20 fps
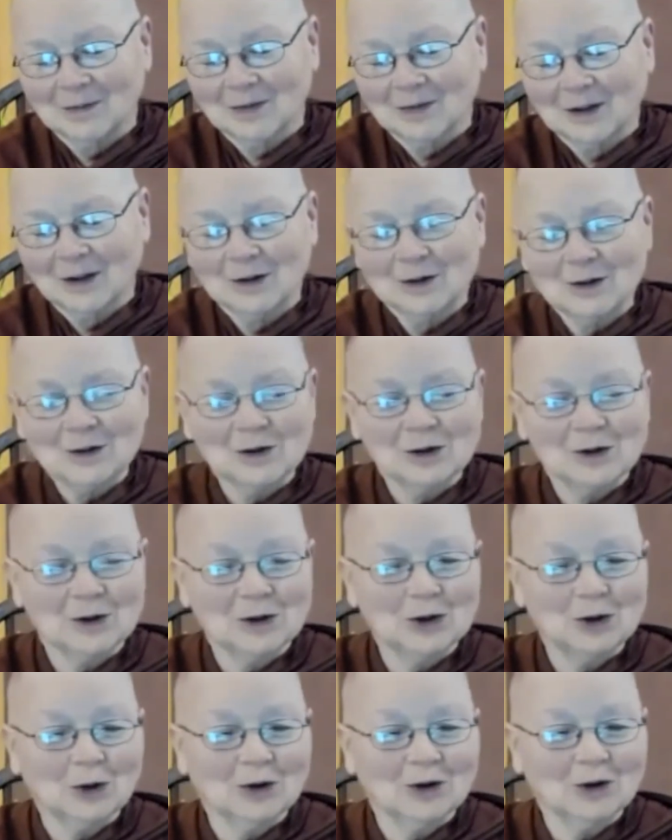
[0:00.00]
this is a
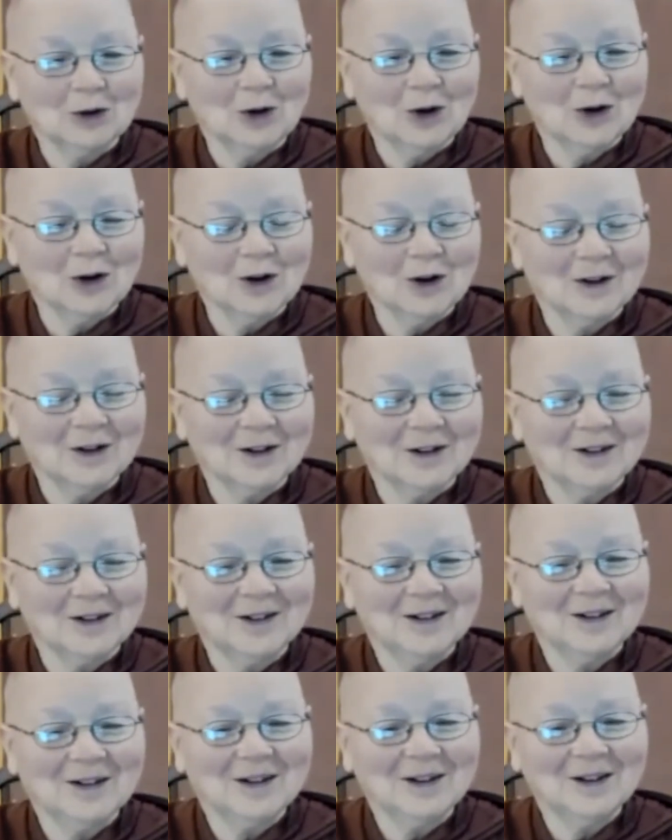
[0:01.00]
short talk,
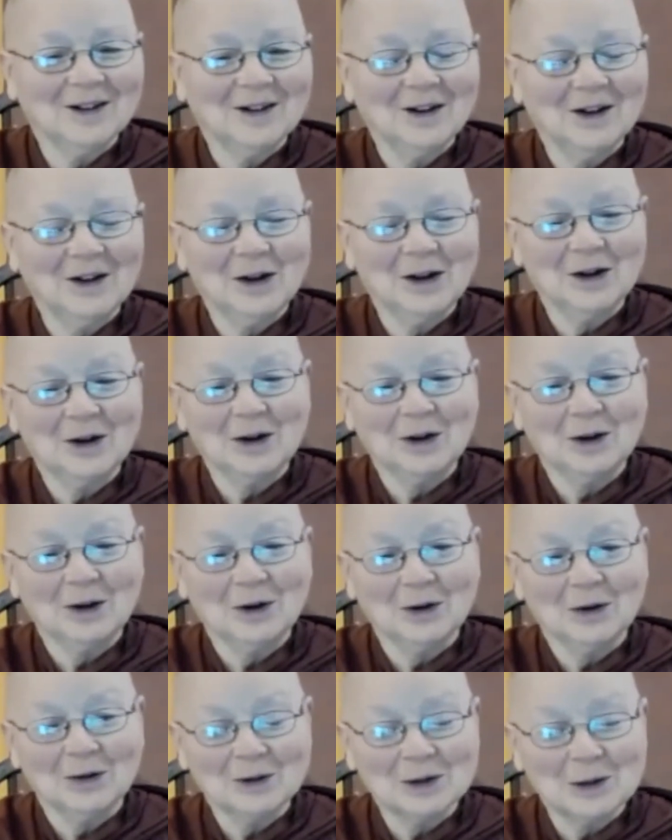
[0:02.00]

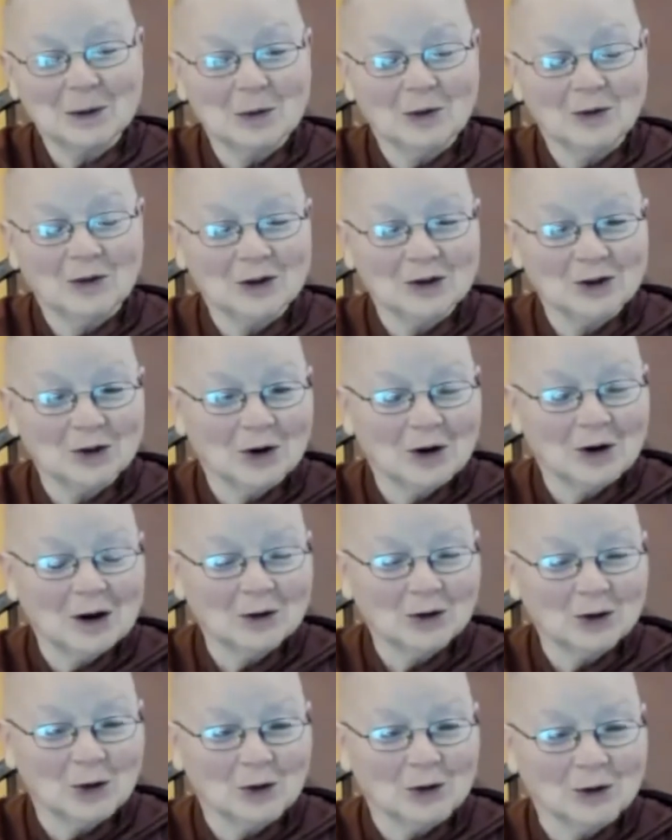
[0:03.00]
and some of us are
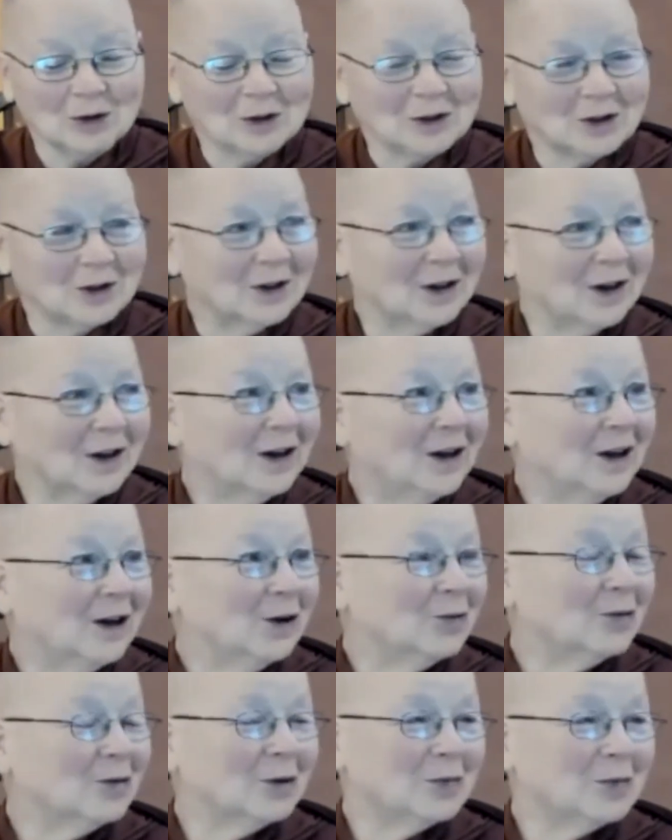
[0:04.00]
householders
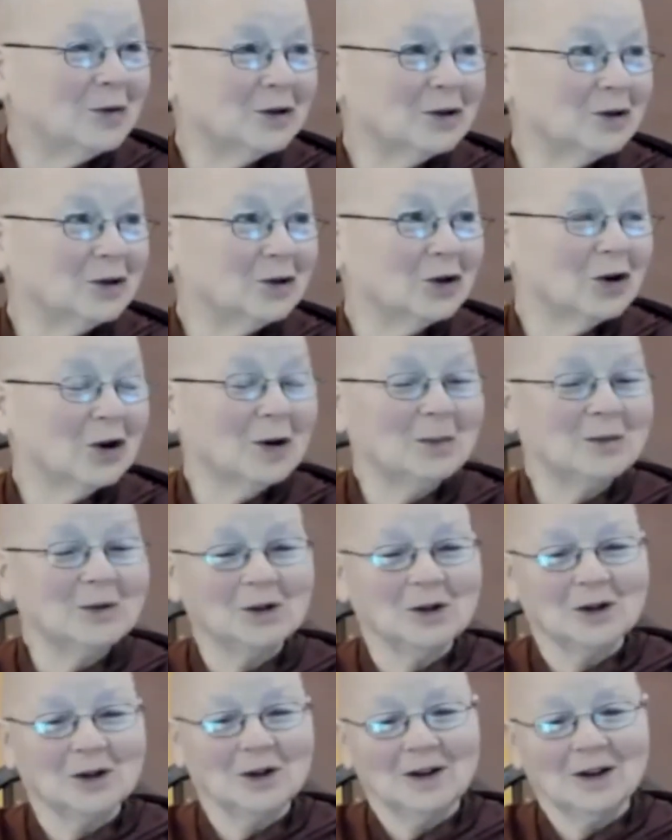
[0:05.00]
with busy
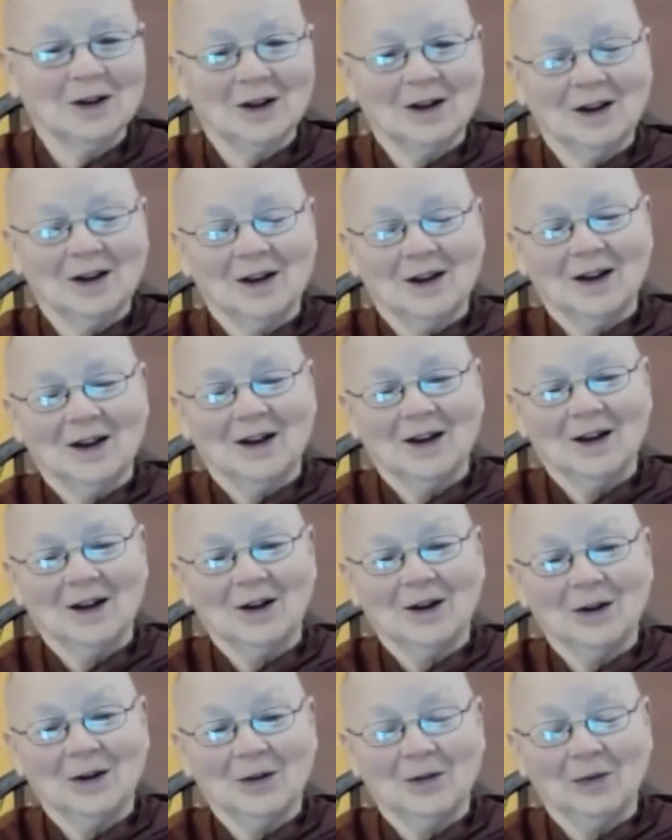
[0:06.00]
jobs,
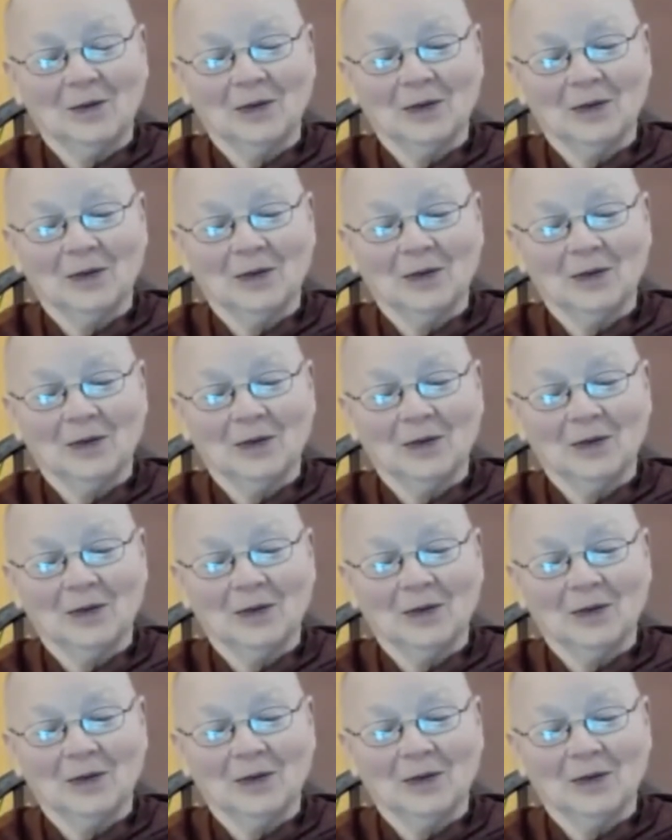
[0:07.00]
I